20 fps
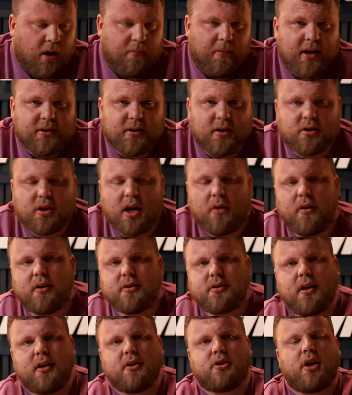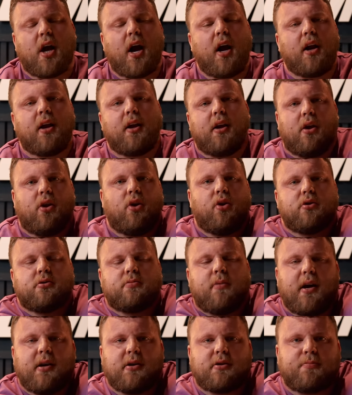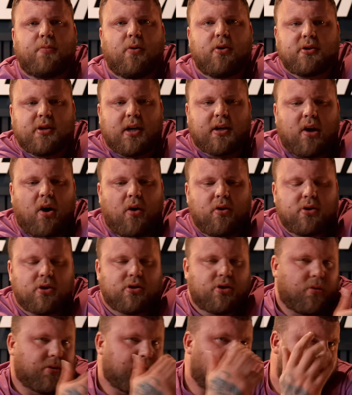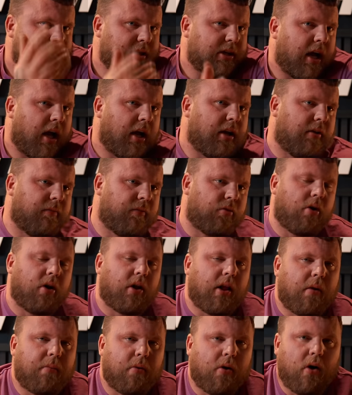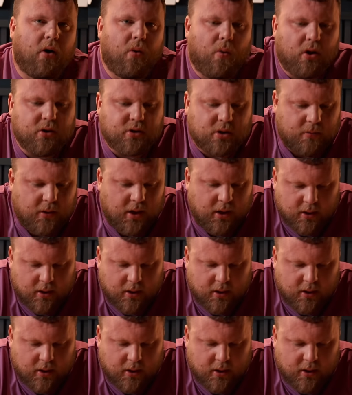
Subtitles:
know, a massive shout is Charlie, who's my sports psychologist, who was actually at Royal Albert Hall watching me.